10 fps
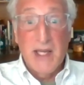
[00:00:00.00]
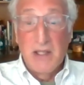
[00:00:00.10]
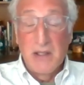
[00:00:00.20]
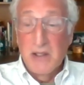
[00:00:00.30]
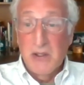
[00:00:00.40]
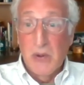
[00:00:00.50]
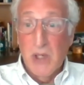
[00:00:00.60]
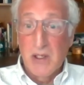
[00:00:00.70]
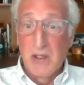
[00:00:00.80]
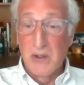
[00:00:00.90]
The second thing the
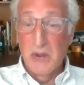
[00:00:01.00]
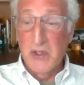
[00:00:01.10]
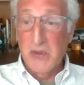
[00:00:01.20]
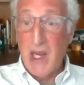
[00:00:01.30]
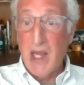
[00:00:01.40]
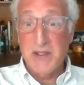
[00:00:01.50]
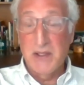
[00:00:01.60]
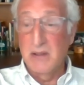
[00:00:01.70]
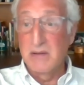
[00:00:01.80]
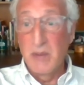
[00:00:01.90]
court can do is
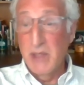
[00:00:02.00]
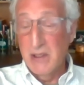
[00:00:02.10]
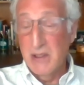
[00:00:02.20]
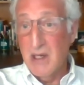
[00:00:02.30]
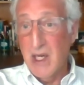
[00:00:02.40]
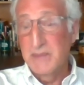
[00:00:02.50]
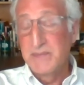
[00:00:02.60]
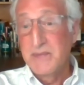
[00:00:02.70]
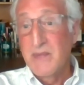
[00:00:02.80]
pass a limited law.